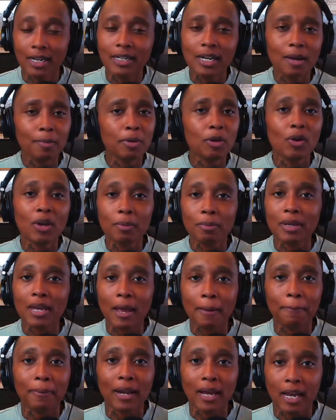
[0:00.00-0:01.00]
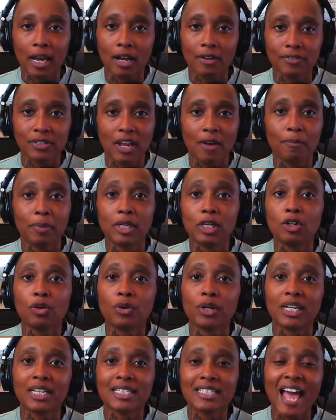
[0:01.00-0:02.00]
WNBA playoffs have been
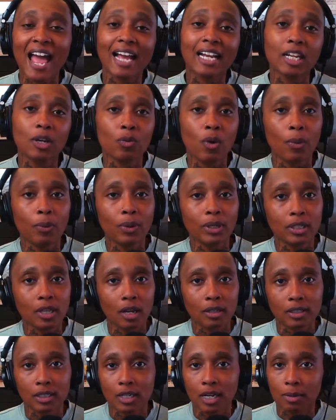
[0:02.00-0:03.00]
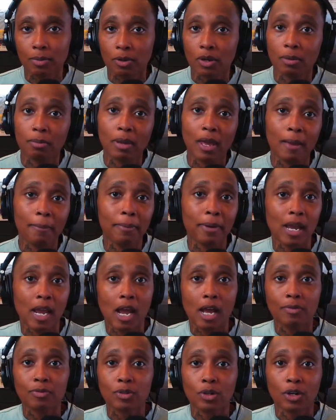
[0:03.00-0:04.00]
doing exactly what we thought the WNBA
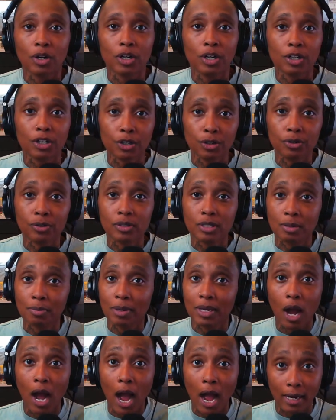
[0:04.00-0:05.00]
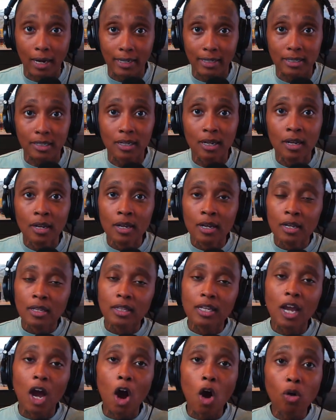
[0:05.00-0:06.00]
playoffs are going to do, to be honest.
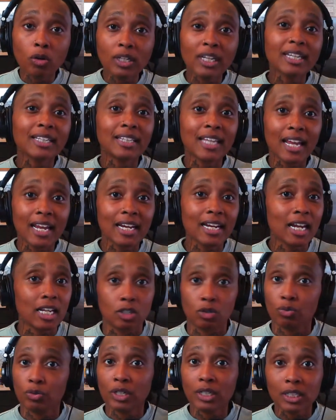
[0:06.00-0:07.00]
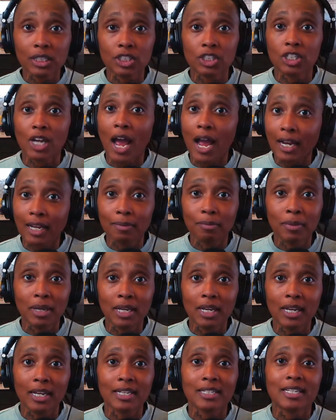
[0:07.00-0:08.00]
The only thing that's really shocking me
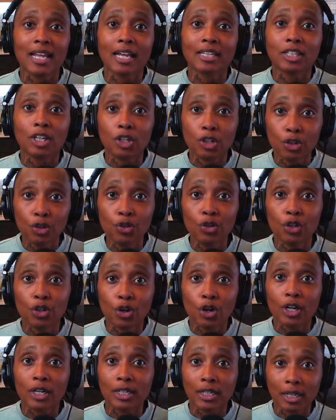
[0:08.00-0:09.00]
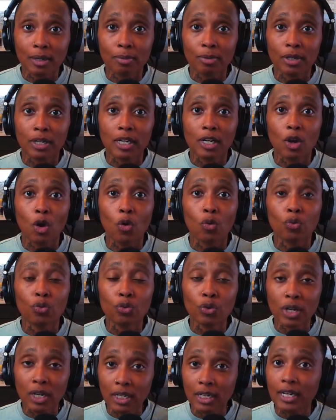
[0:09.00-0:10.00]
is that the New York Liberty
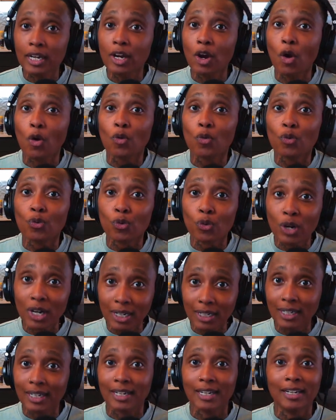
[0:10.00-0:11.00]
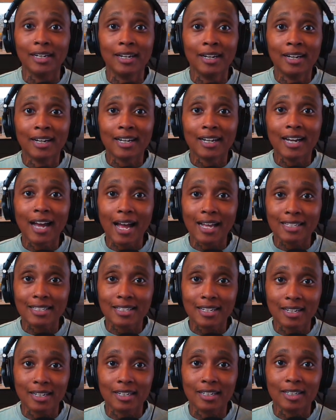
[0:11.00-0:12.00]
really got
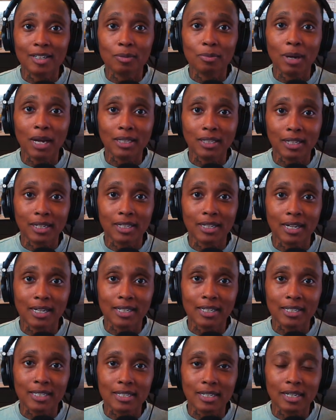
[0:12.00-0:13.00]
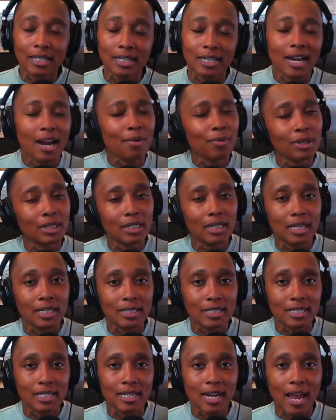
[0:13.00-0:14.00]
stunned by the Connecticut Sun, and I really didn't
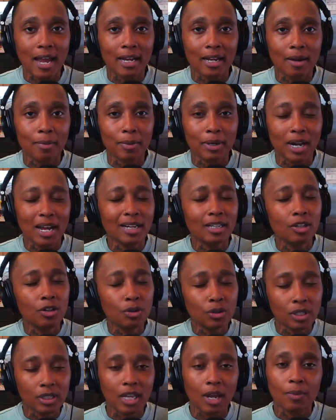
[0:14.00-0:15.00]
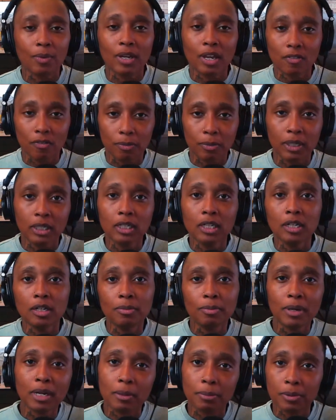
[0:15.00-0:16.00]
see that coming. I knew that they would give them a little
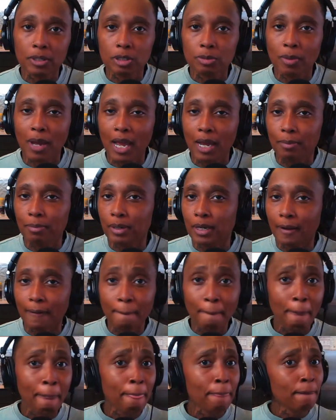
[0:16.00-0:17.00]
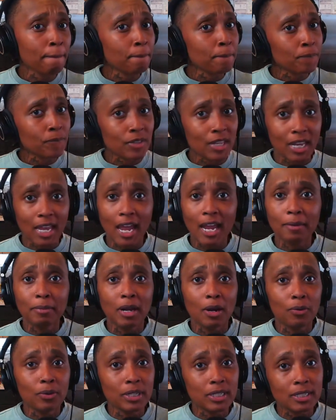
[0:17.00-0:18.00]
bit of pushback, but the game
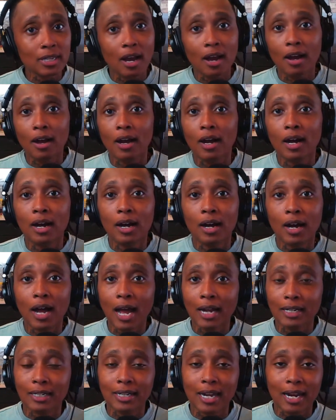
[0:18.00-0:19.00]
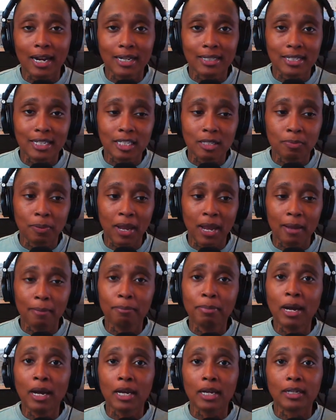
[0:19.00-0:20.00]
that we saw, I did not anticipate.
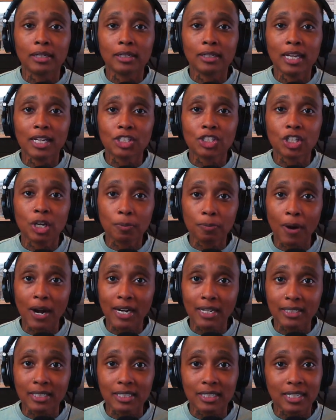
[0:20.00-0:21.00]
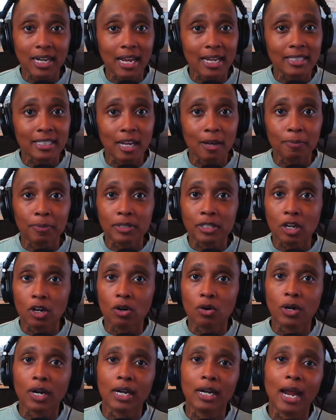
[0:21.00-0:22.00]
But let's jump right into today's episode.